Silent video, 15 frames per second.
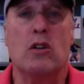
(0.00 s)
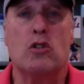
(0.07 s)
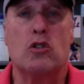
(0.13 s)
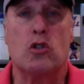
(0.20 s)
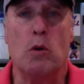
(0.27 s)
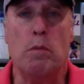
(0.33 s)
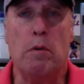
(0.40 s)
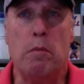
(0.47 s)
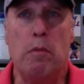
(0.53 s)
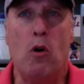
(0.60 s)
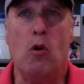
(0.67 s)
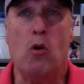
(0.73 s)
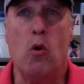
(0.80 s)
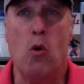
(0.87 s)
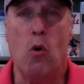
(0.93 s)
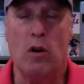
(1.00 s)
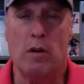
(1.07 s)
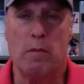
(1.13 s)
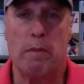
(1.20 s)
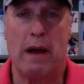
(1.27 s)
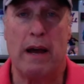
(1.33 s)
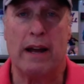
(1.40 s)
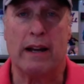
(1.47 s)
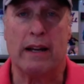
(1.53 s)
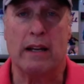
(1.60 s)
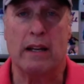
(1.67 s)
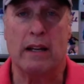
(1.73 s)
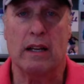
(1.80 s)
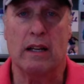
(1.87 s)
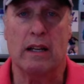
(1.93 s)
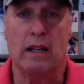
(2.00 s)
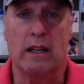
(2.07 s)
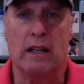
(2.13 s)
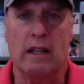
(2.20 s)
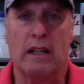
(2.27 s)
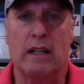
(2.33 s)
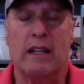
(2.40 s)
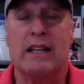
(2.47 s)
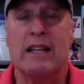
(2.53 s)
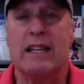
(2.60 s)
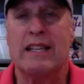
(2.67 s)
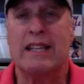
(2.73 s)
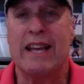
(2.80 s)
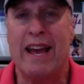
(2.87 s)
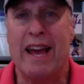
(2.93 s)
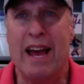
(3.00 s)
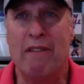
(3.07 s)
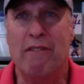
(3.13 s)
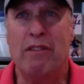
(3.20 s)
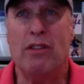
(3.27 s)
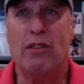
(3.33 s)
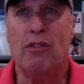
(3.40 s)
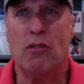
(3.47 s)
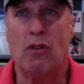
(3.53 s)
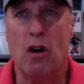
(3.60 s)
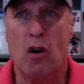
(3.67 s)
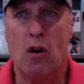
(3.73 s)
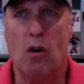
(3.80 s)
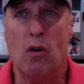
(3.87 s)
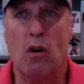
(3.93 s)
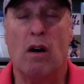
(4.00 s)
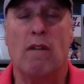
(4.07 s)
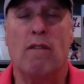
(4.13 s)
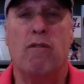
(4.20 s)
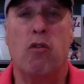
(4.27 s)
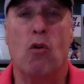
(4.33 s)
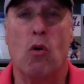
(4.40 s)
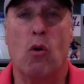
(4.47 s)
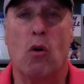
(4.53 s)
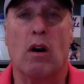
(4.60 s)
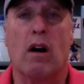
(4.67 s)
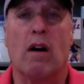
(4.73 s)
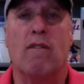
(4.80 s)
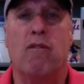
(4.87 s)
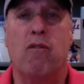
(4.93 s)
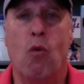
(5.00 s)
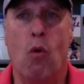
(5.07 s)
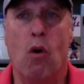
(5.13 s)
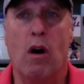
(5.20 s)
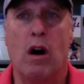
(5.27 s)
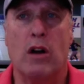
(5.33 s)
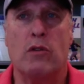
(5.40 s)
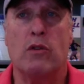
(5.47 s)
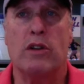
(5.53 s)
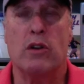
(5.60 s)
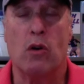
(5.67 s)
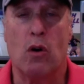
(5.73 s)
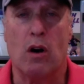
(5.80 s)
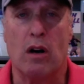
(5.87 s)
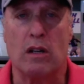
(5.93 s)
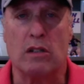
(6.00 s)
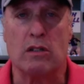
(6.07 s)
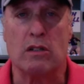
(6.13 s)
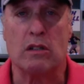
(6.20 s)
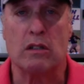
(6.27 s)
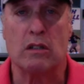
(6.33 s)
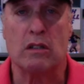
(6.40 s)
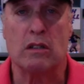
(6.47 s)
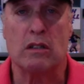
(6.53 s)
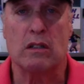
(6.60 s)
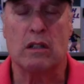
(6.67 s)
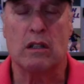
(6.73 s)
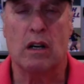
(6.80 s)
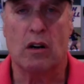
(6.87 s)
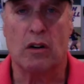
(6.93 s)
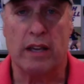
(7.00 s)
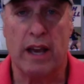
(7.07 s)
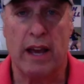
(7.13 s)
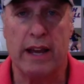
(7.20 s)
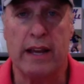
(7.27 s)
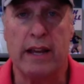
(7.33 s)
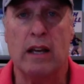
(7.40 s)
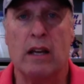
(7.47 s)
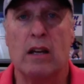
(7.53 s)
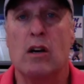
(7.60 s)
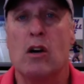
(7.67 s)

Super Bowl quarterback to ever throw for 400 yards? Okay,